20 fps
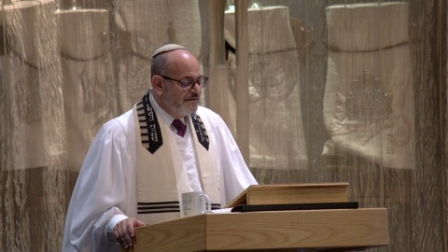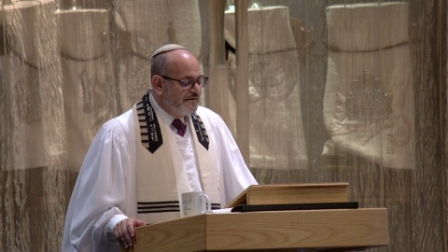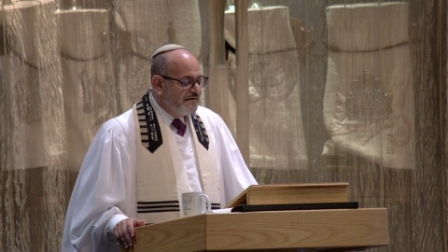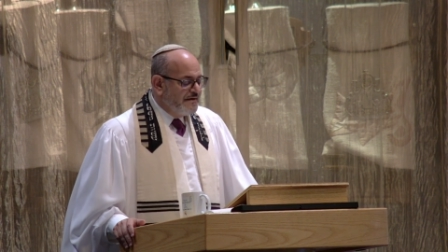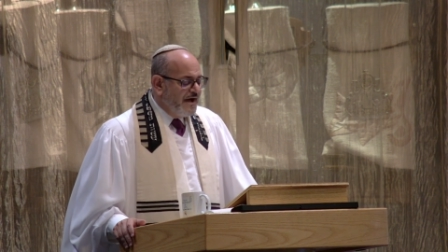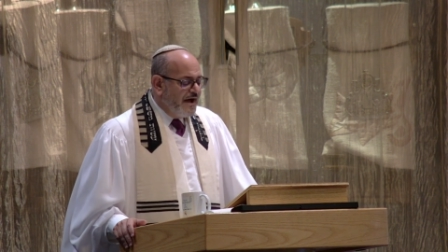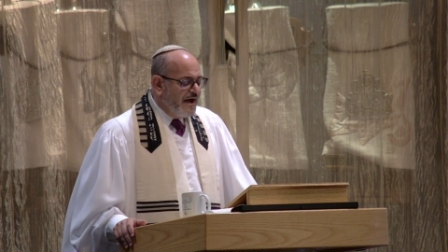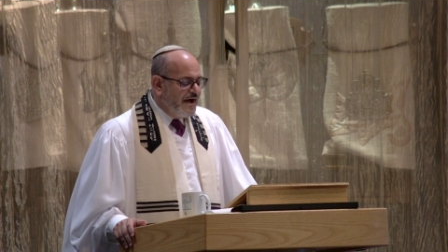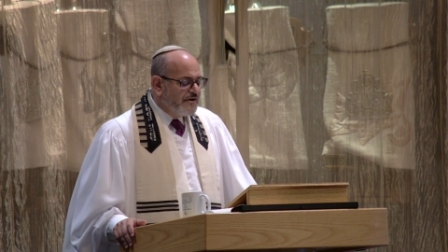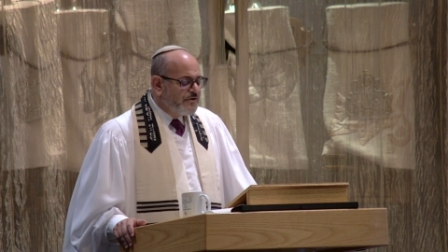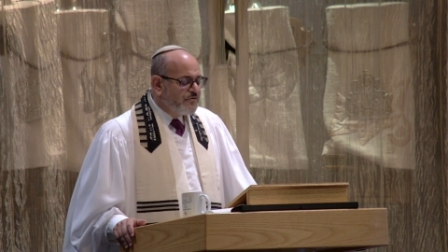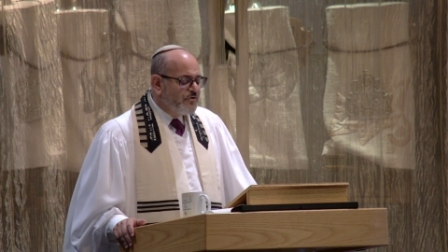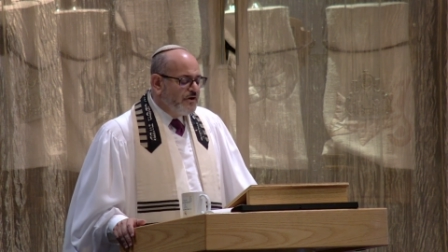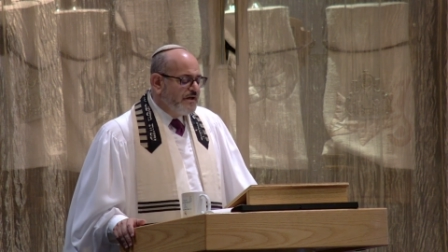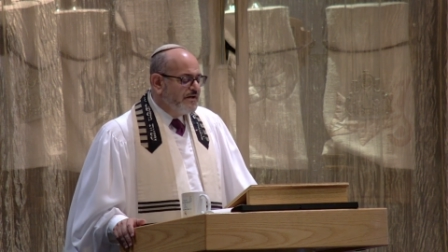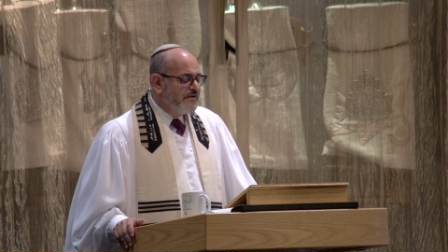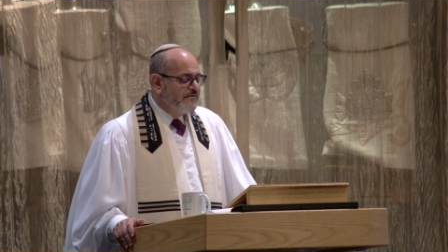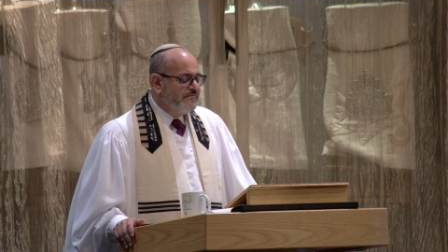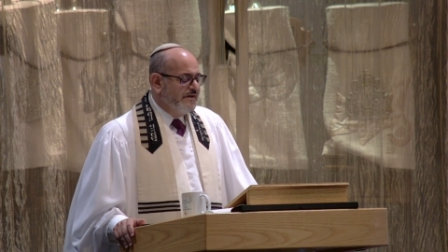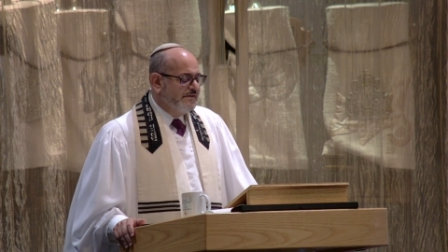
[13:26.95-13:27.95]
God
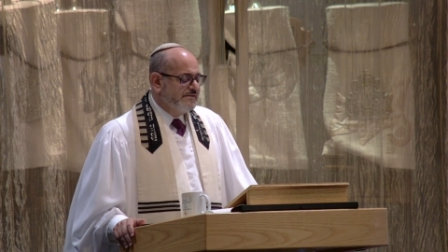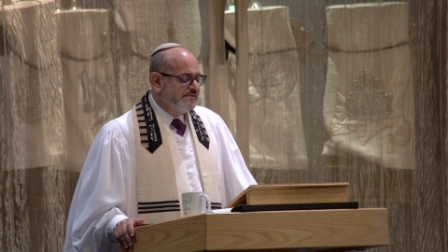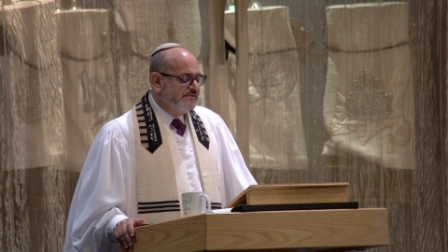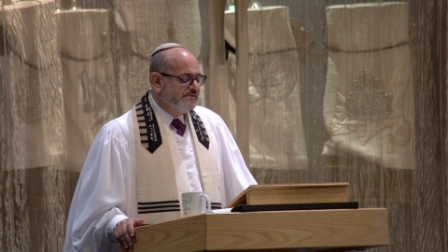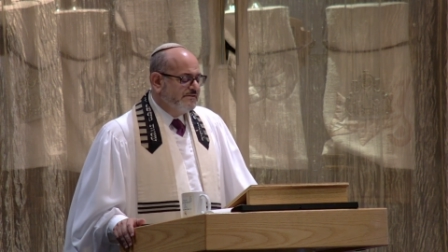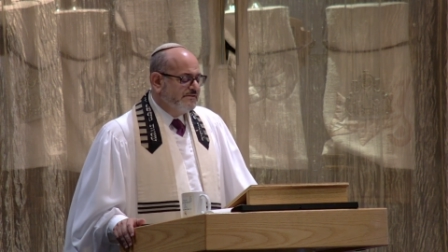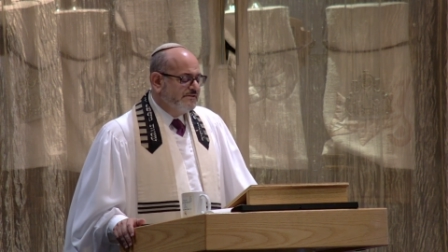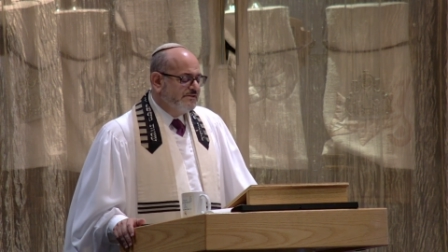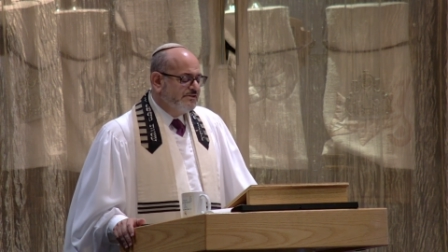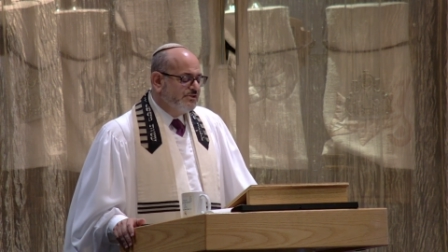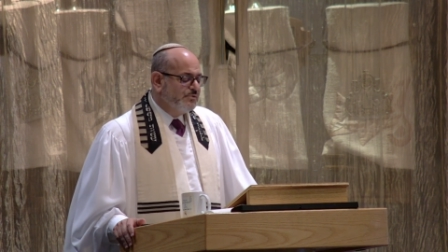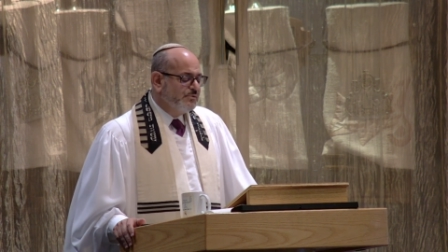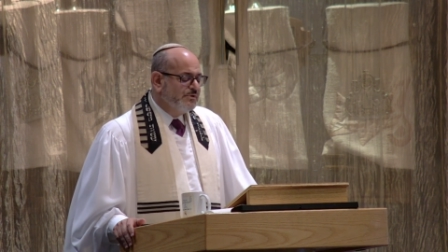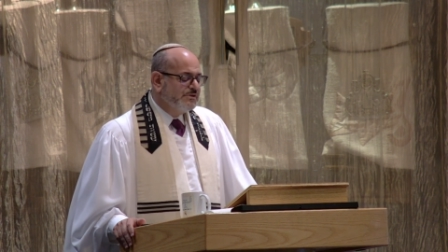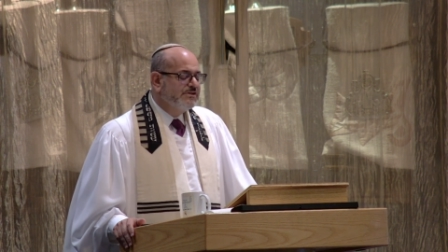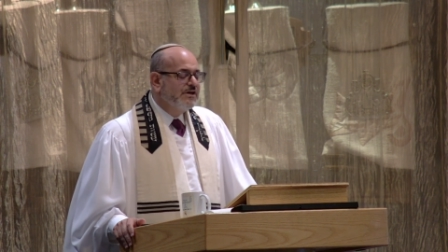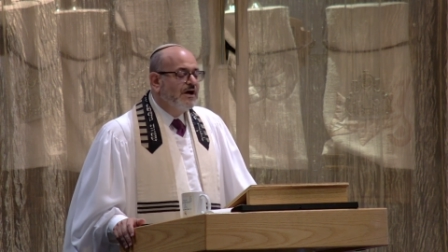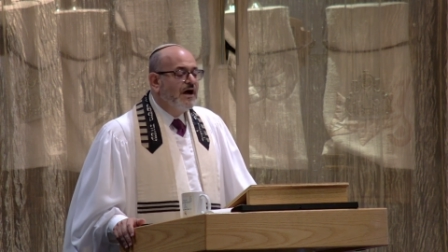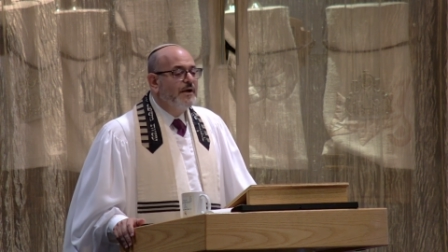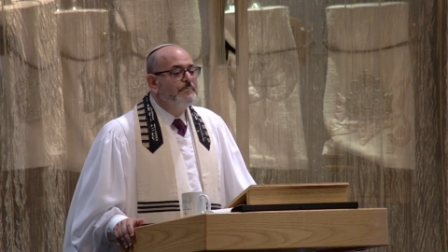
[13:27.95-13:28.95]
created vessels into
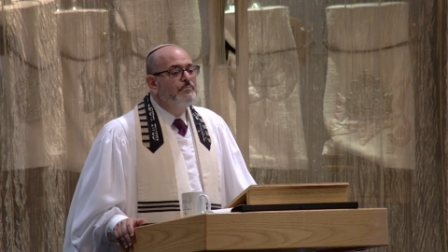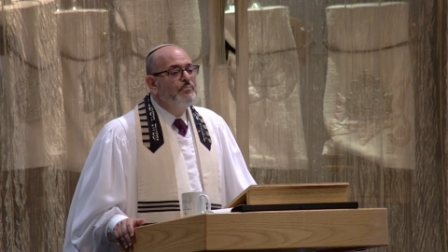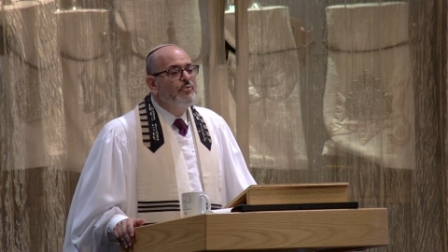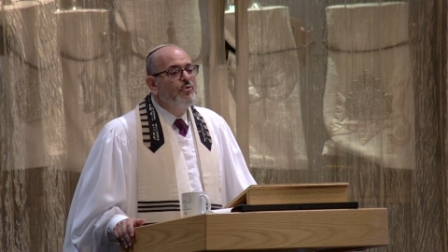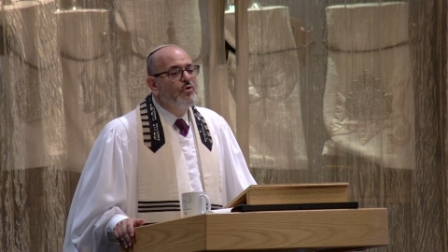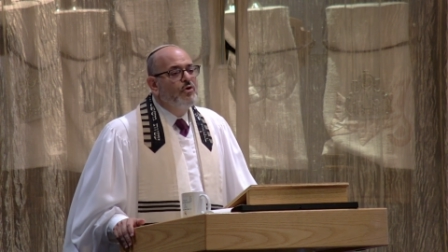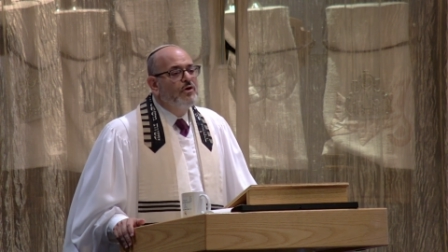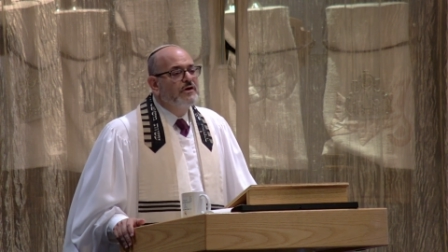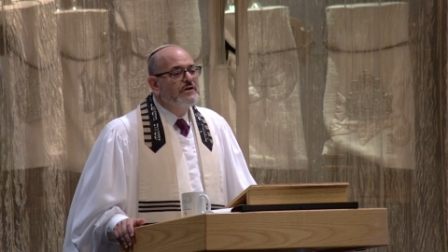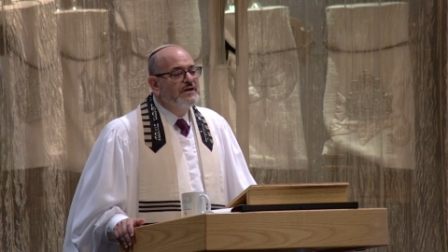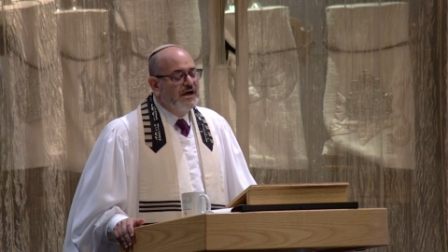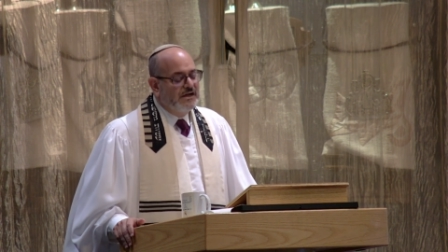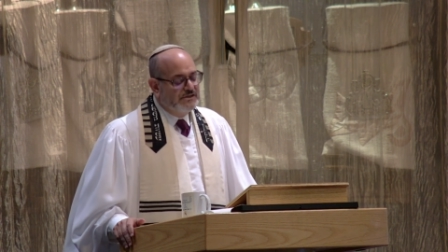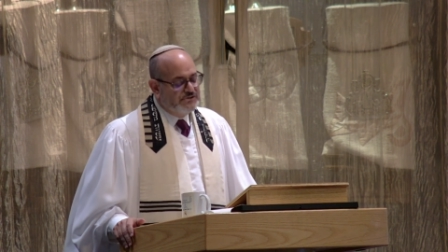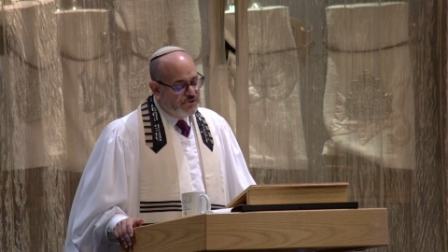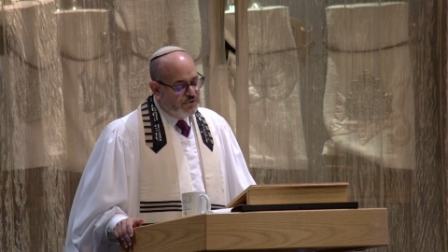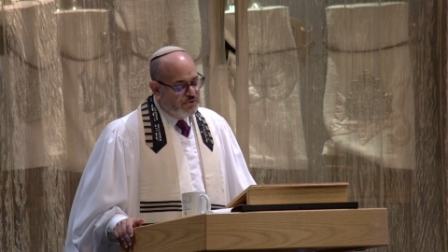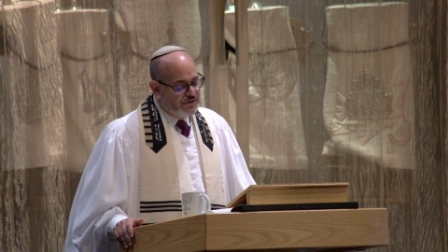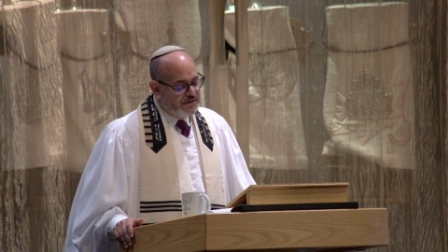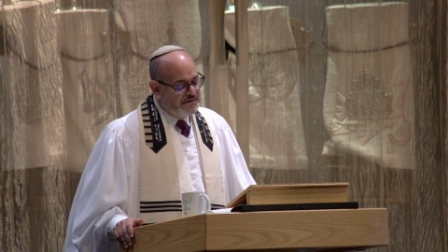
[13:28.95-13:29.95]
which God poured God's
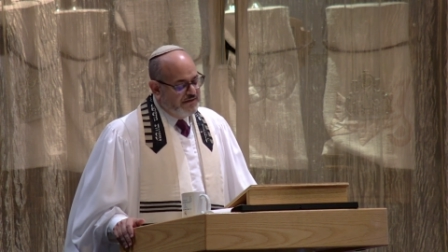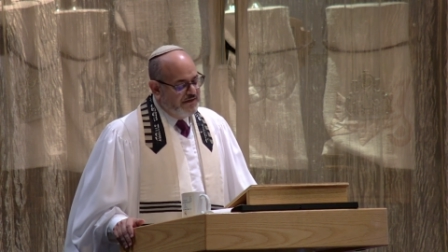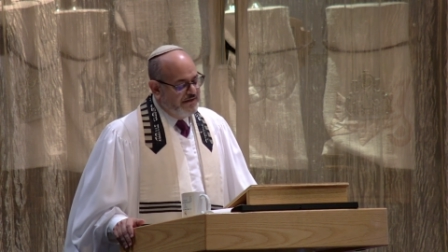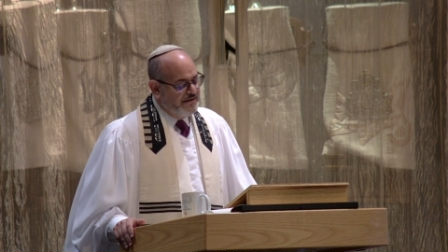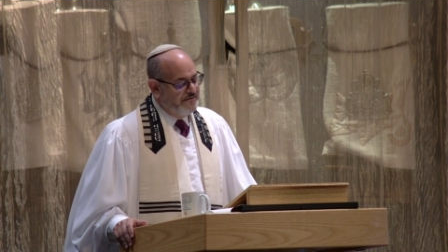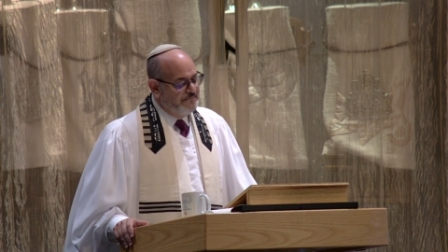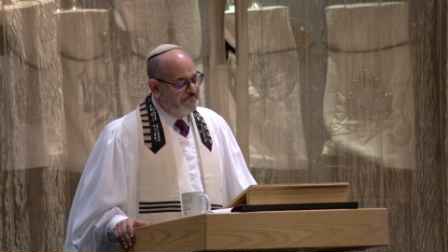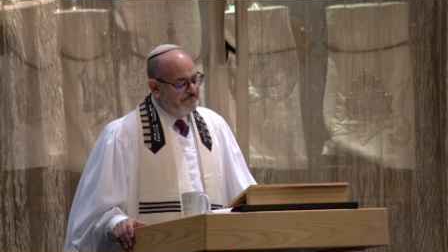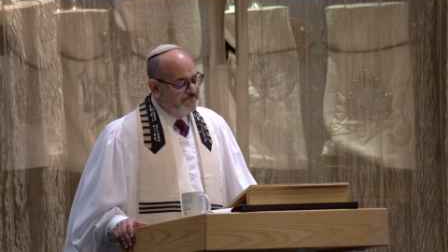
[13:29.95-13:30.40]
holy light.